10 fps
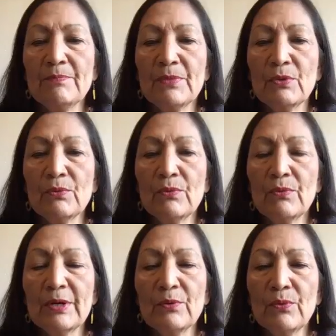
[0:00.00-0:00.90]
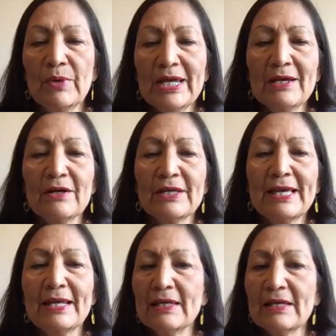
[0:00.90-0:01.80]
We are
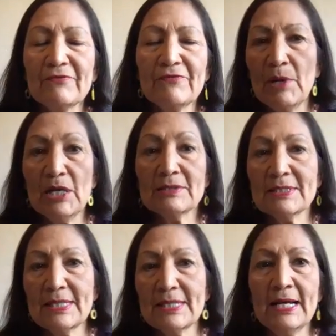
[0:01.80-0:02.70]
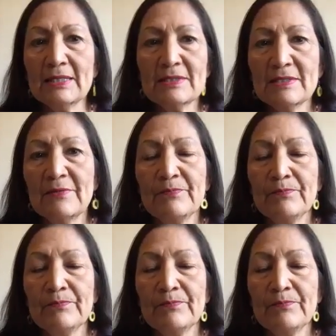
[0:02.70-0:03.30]
getting it from all sides.